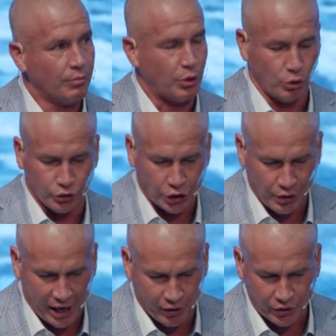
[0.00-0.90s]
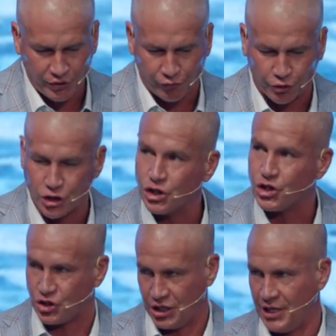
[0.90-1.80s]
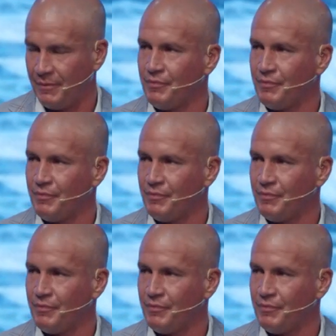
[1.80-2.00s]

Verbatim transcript: pulled her out of the frigid sea.